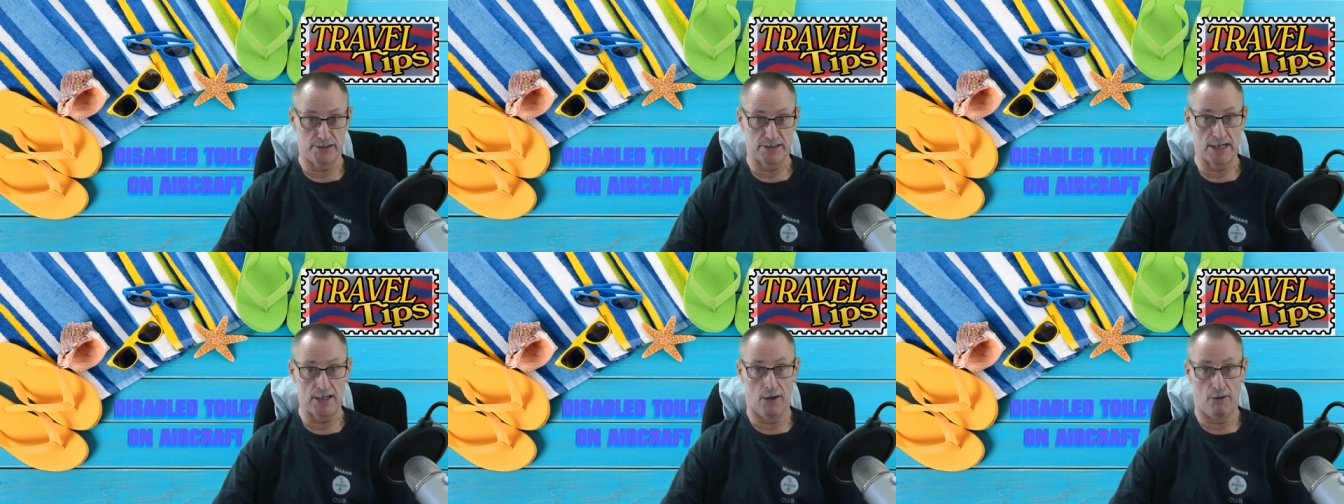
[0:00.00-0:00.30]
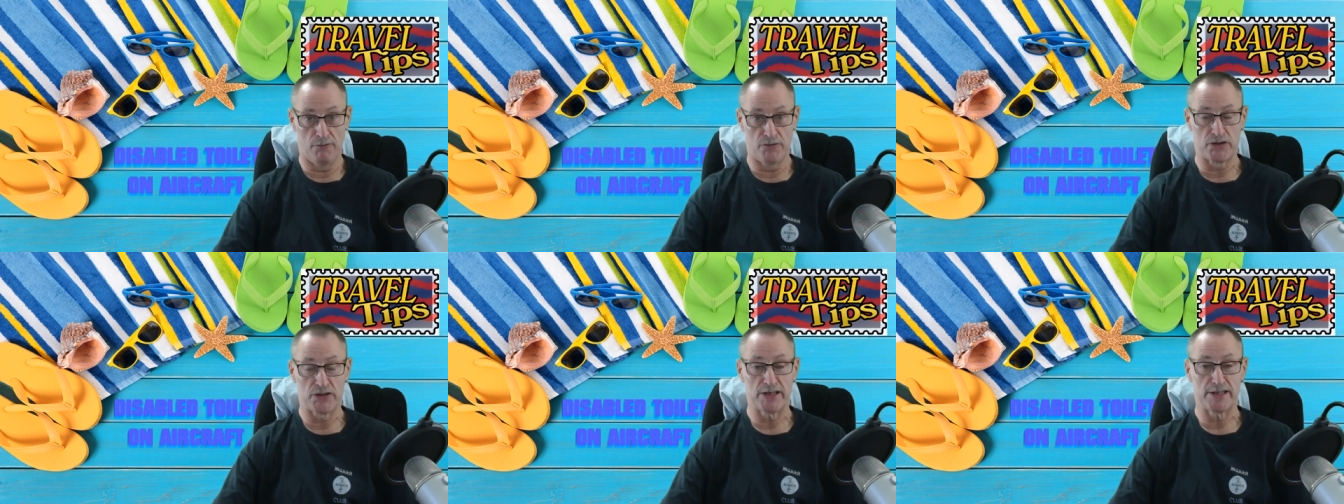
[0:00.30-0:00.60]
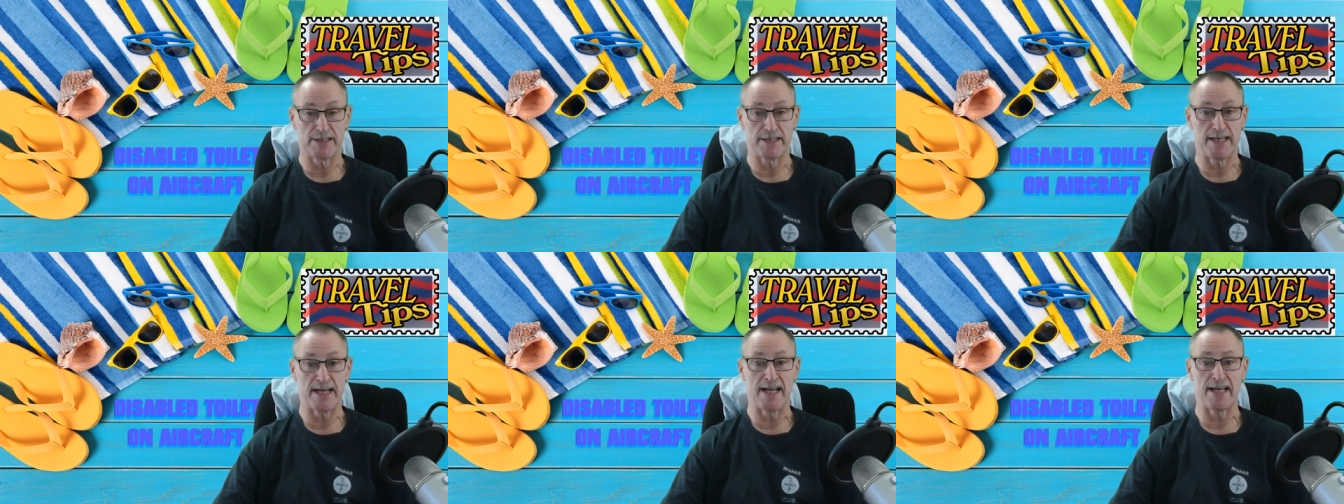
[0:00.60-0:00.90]
then obviously
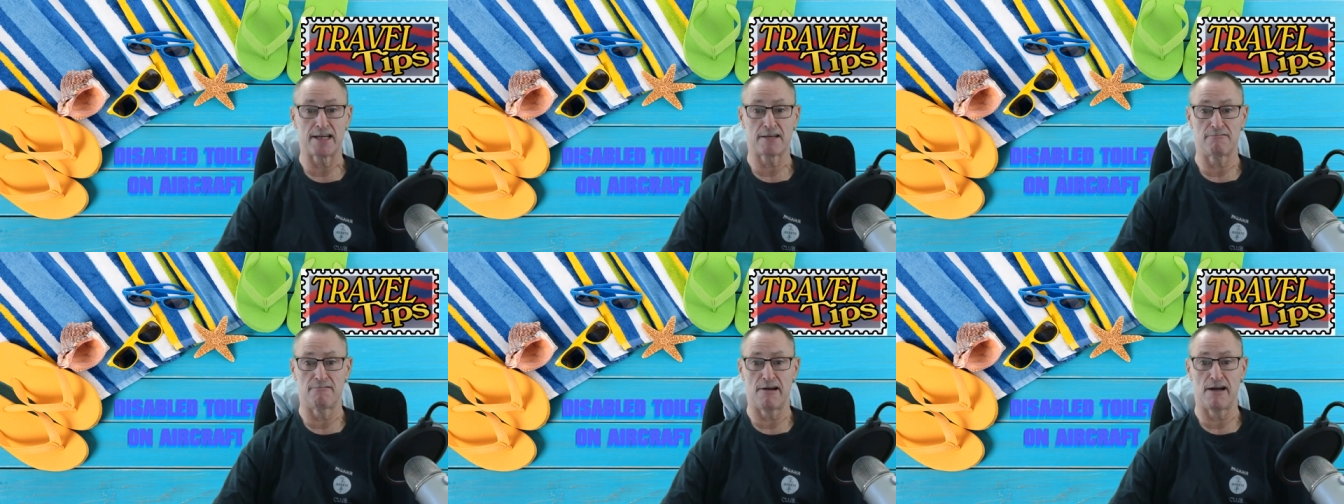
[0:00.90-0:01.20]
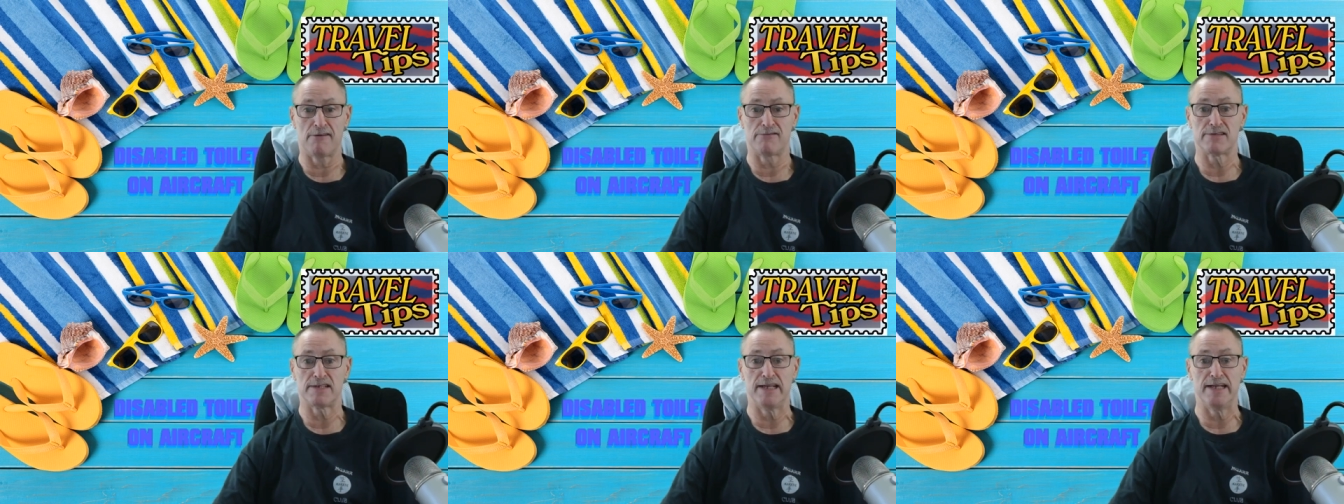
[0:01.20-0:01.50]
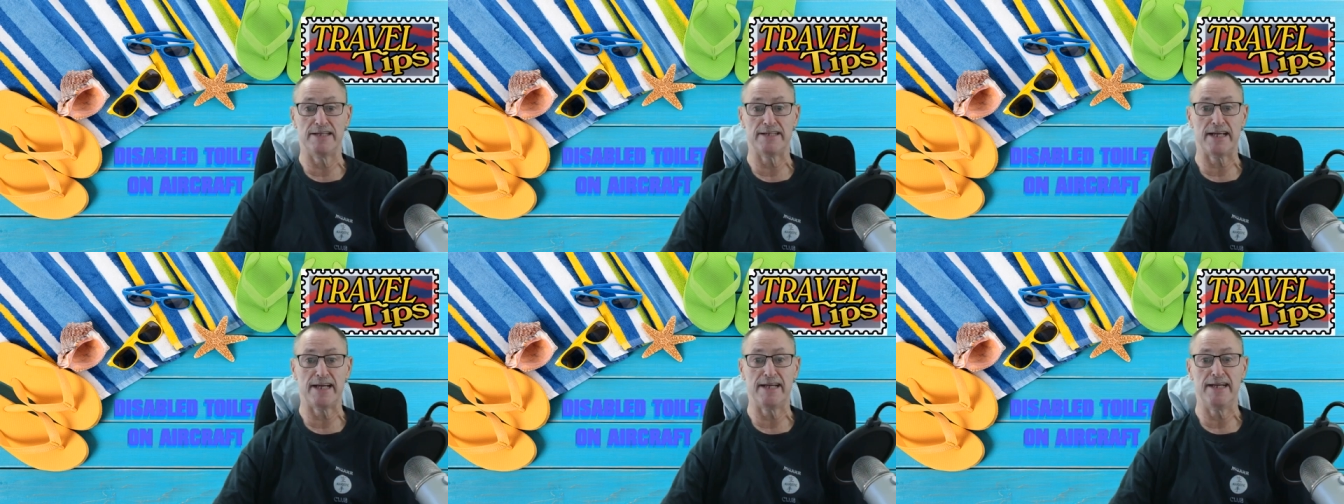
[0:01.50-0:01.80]
the aircraft
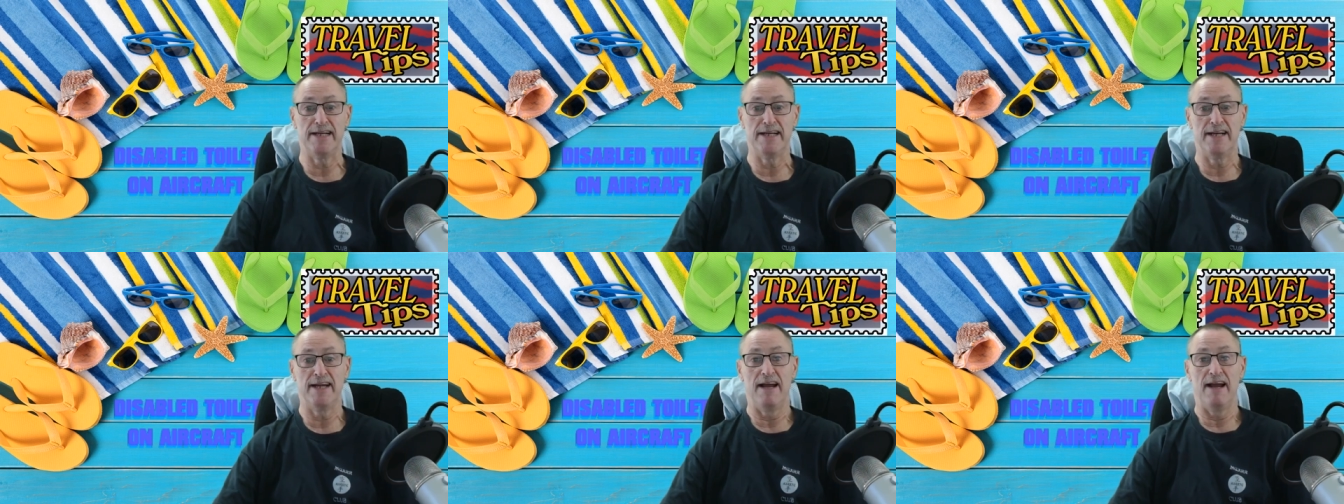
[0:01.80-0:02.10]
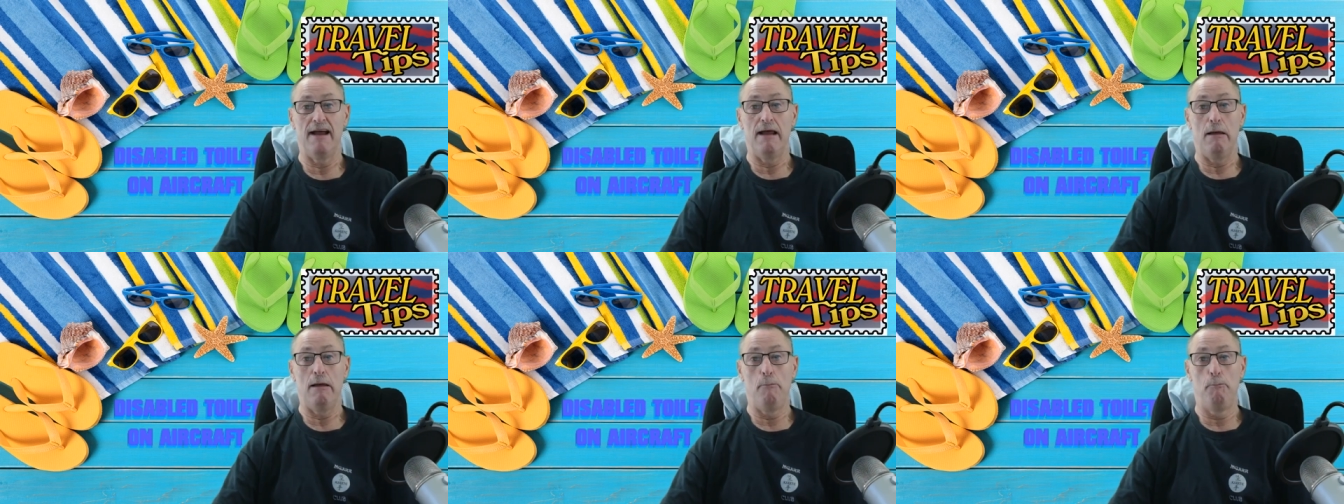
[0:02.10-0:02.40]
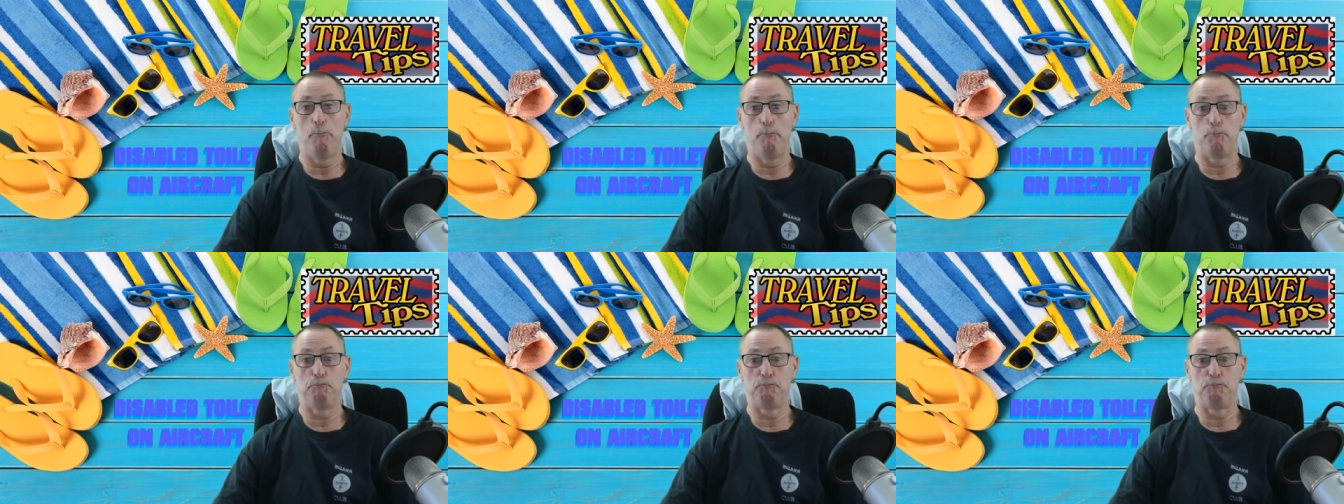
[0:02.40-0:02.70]
is a
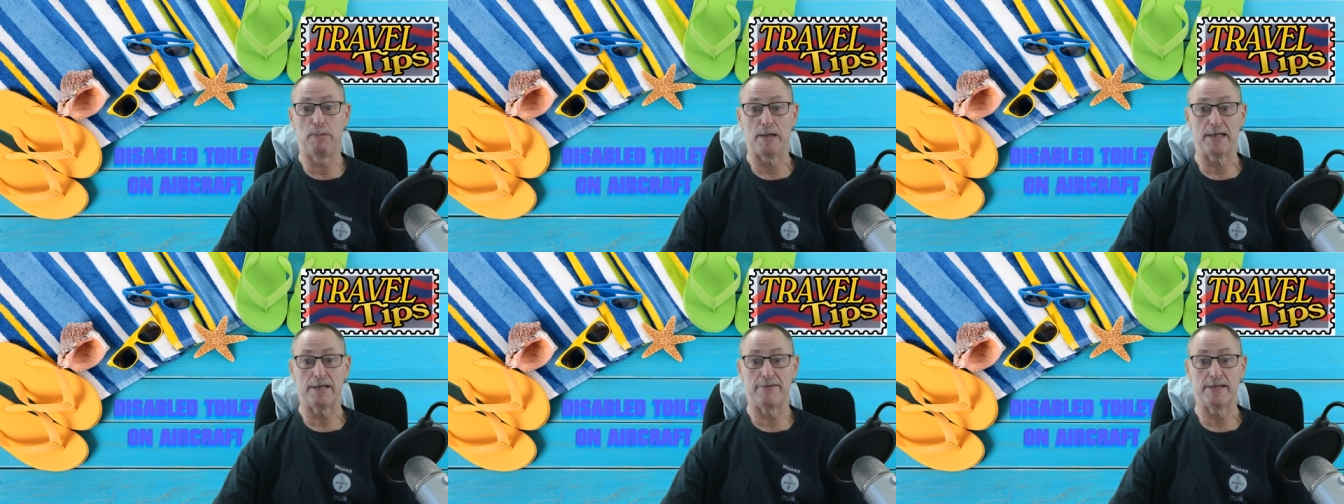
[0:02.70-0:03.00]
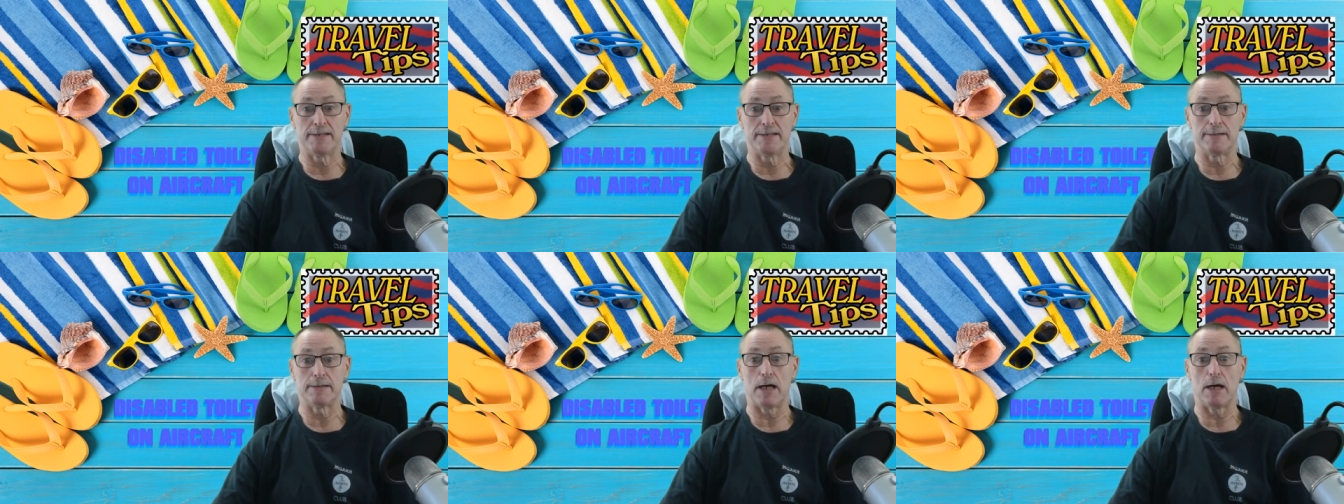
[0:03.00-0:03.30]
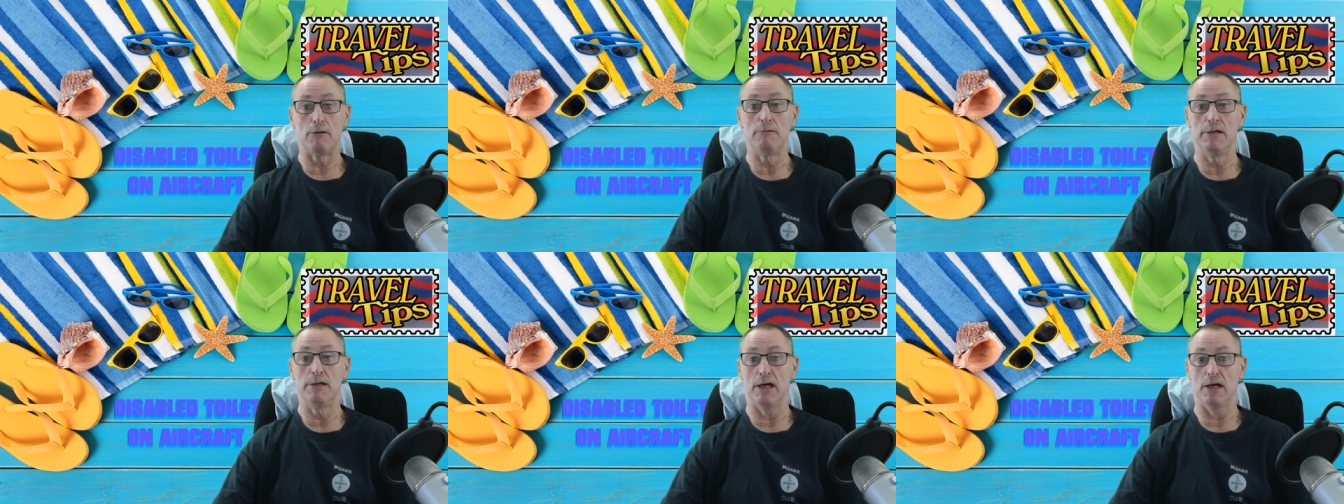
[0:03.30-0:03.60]
bit of a
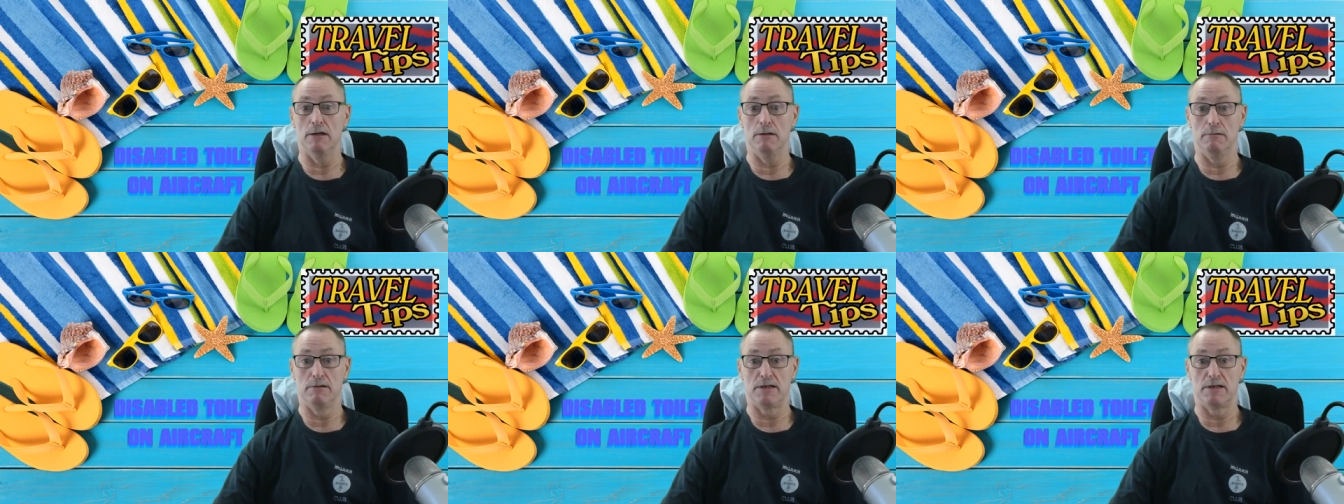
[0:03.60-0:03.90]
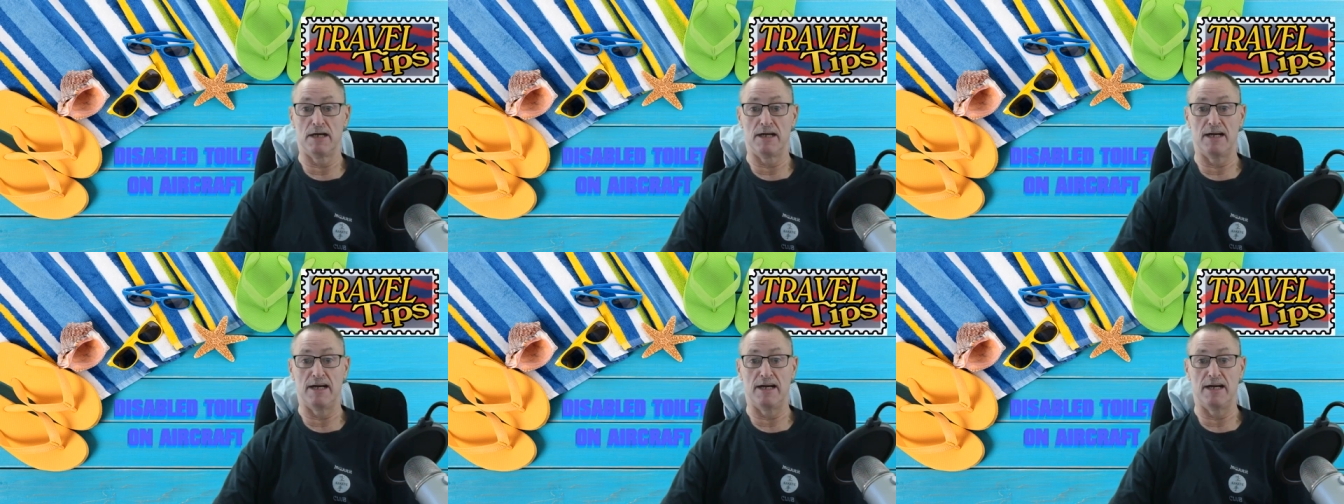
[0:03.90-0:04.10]
no-no,